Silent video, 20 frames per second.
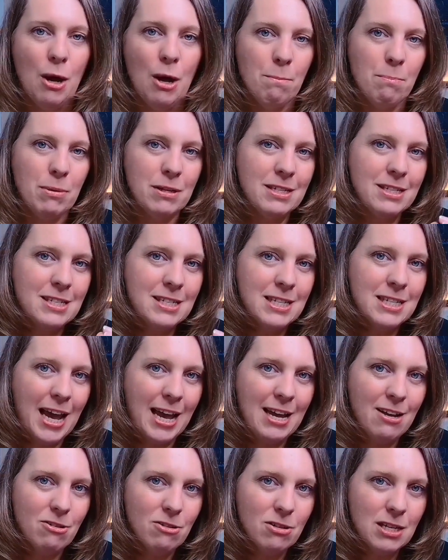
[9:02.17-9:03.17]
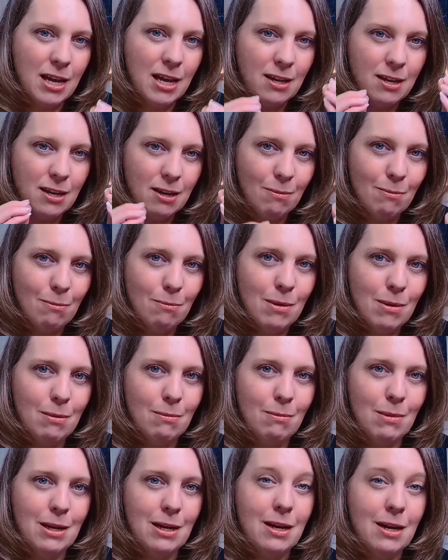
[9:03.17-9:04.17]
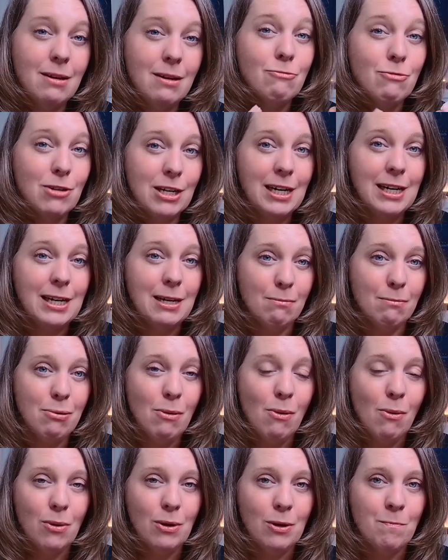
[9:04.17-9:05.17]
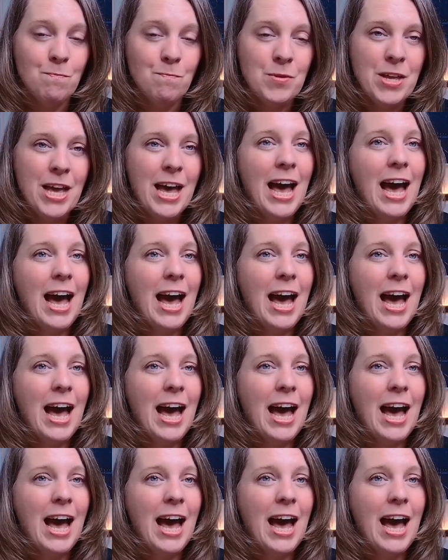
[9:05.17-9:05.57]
But sales and commitment are really important.